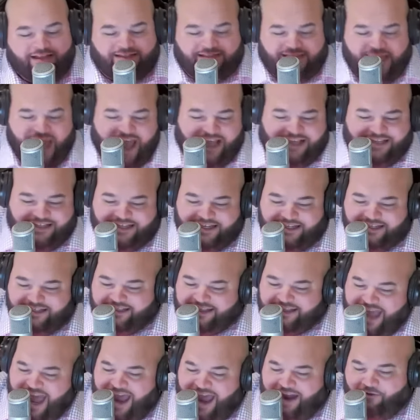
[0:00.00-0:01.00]

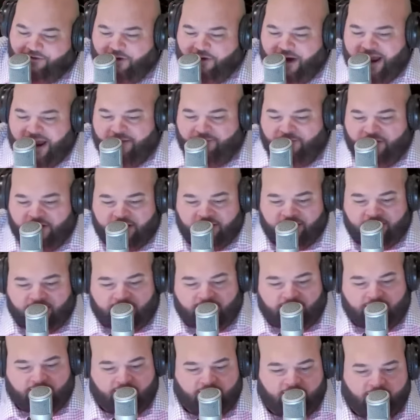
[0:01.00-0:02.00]
Texans at
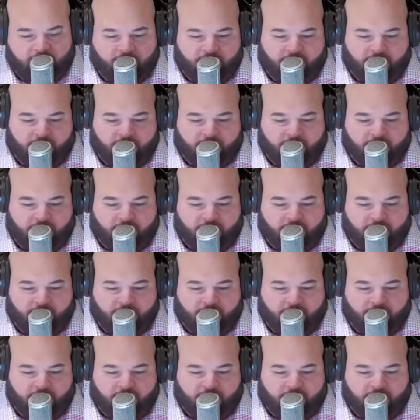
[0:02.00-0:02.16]
Ravens.